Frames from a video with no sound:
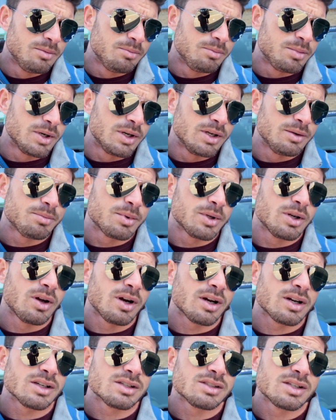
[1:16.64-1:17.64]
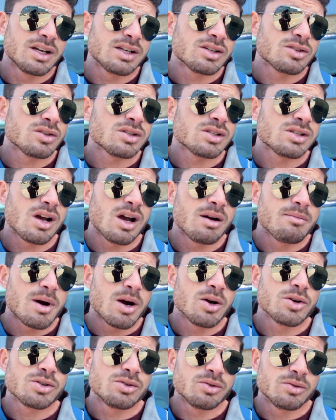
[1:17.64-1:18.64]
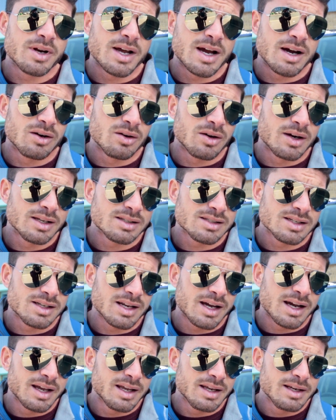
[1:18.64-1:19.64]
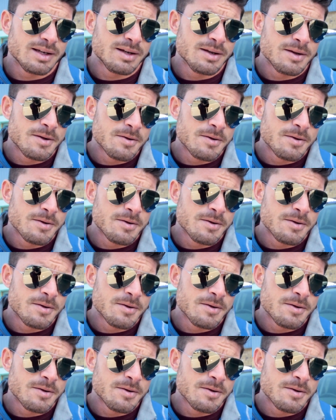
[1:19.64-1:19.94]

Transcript: But like I said, it's got so emotional now. Like today,